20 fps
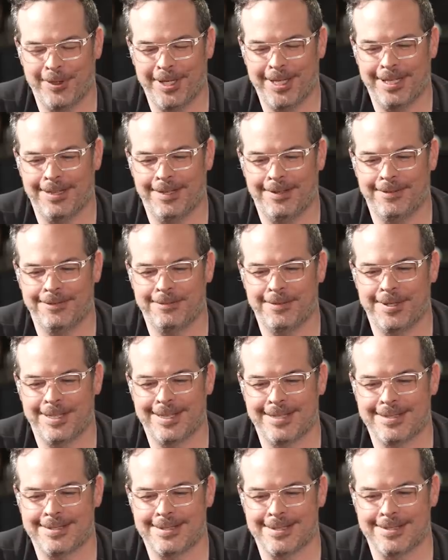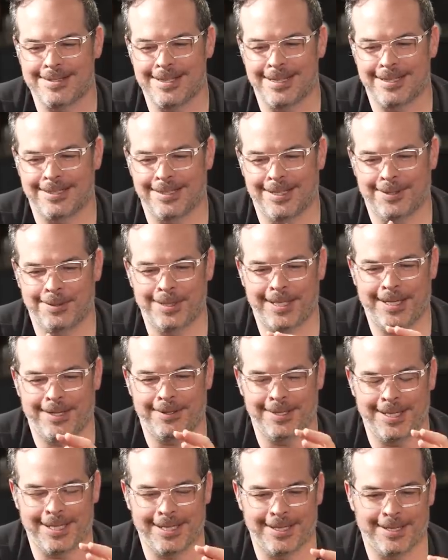What I love about this is, like, not only
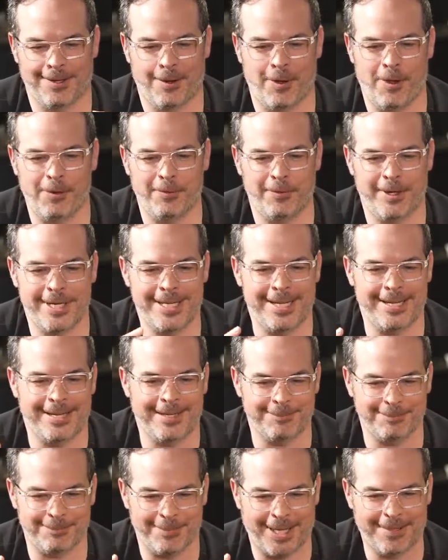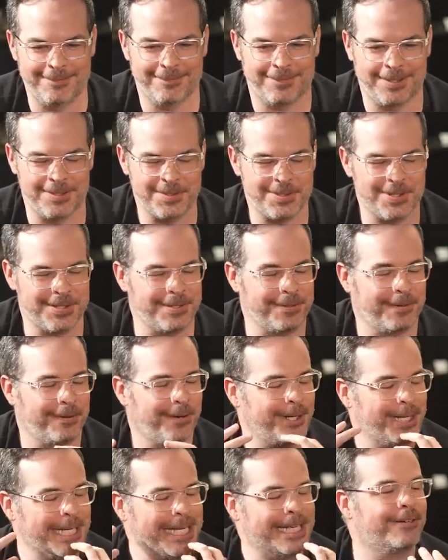are, like, already Mind Flayers
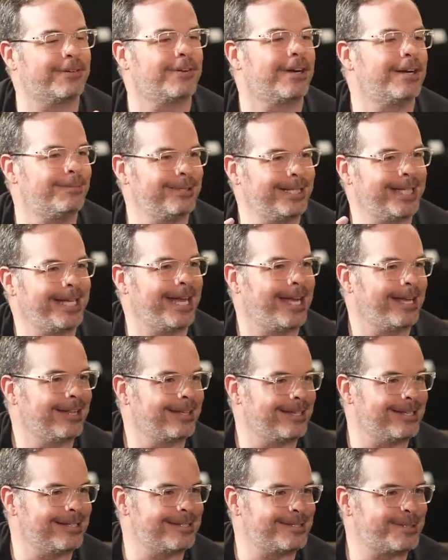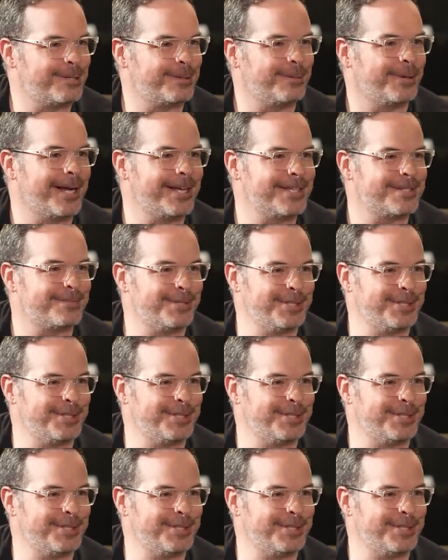are incredibly alien to us,